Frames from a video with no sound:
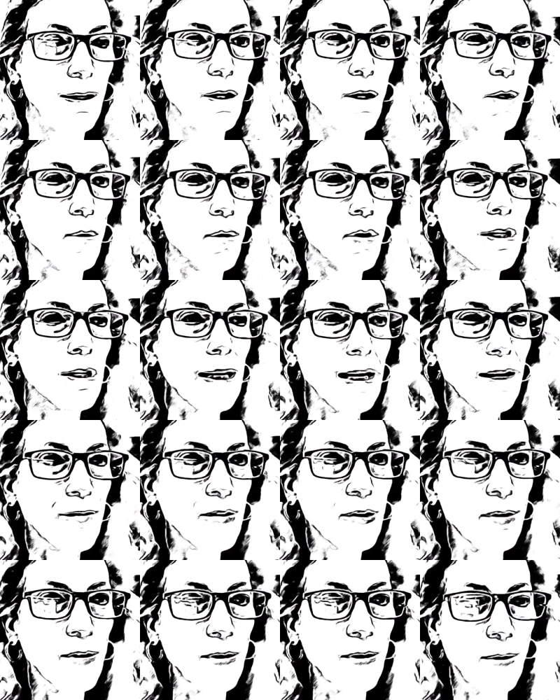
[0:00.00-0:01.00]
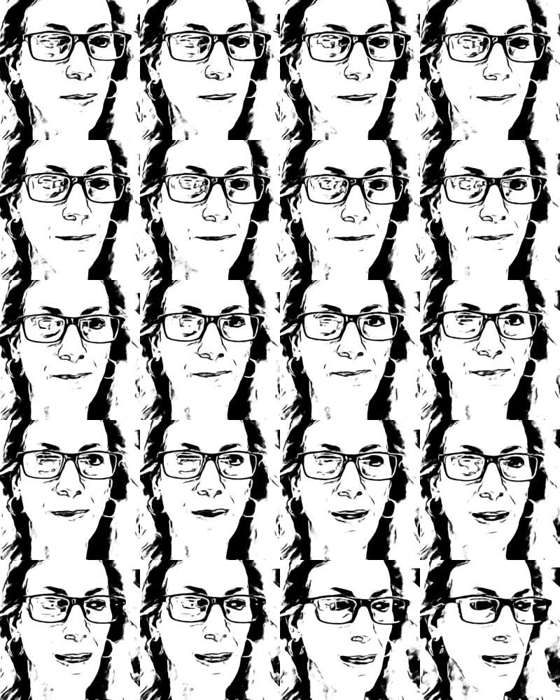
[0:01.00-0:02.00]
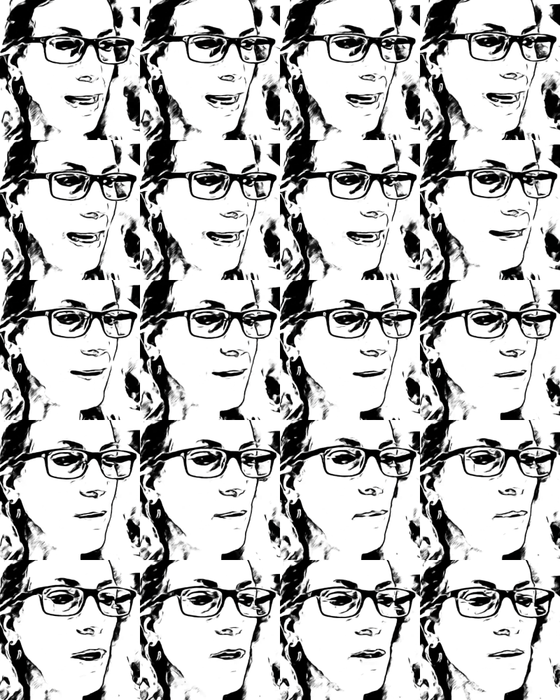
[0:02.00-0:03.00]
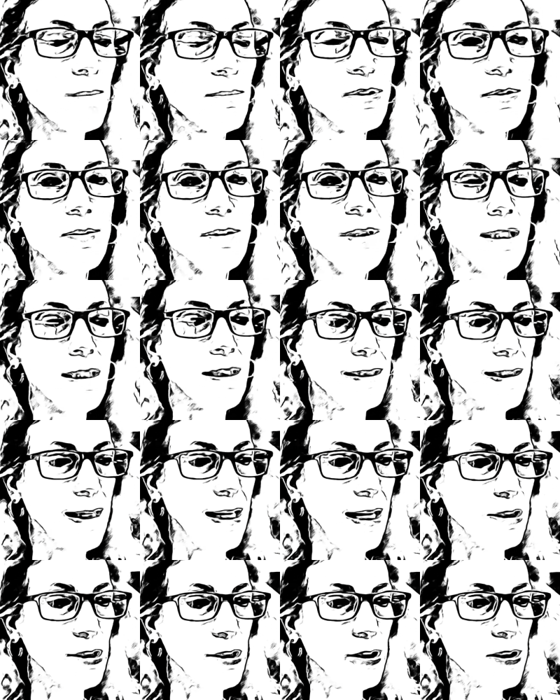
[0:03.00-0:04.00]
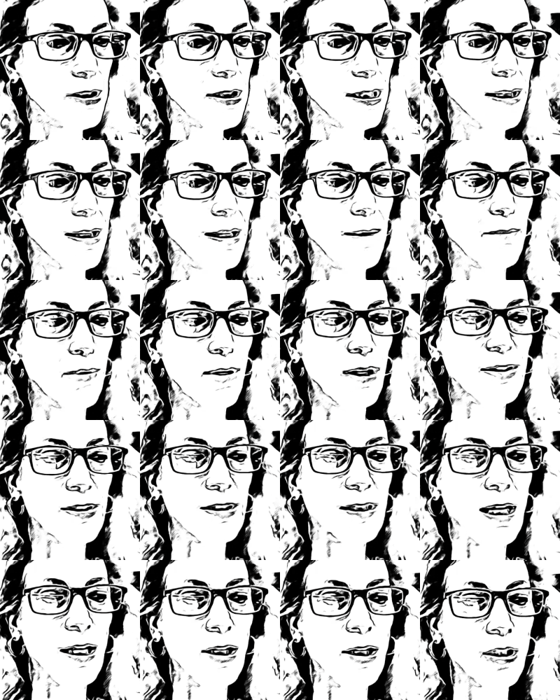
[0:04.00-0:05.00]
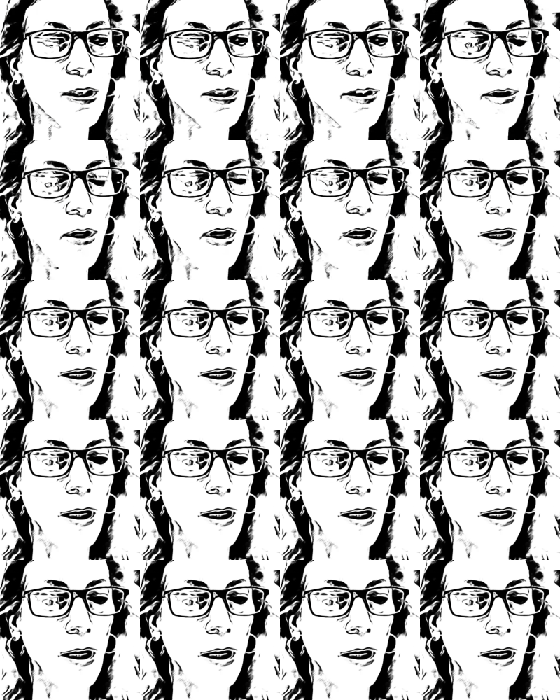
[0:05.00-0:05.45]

Well, good afternoon, and welcome to Nina Dash's presentation and talk